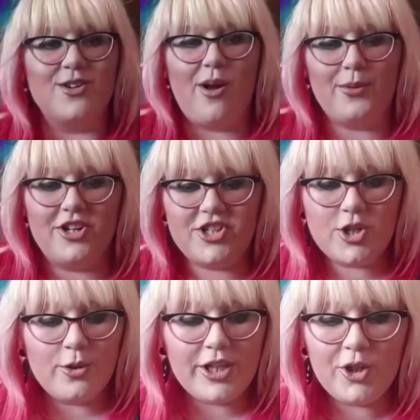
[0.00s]
so I'm going to
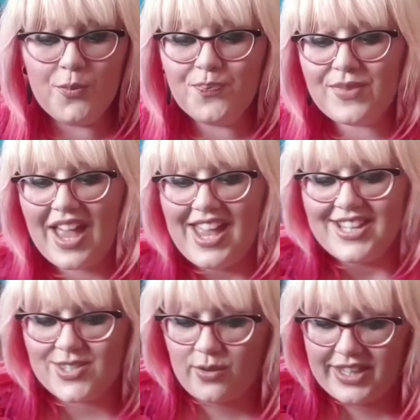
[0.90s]
show you.
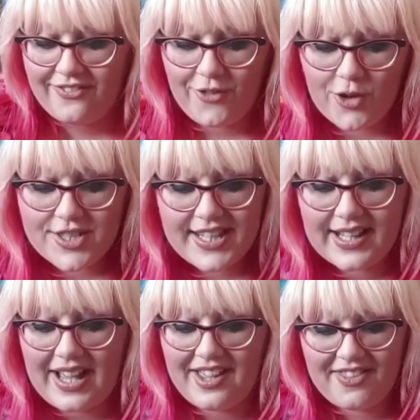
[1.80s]
So the first
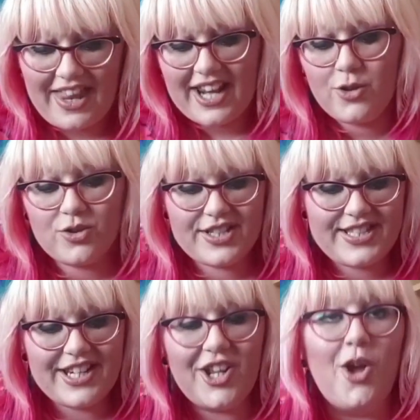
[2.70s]
thing that, that I
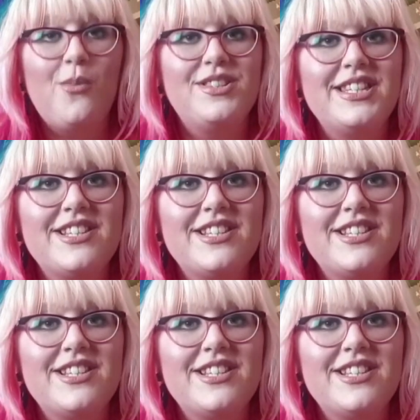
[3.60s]
noticed in here was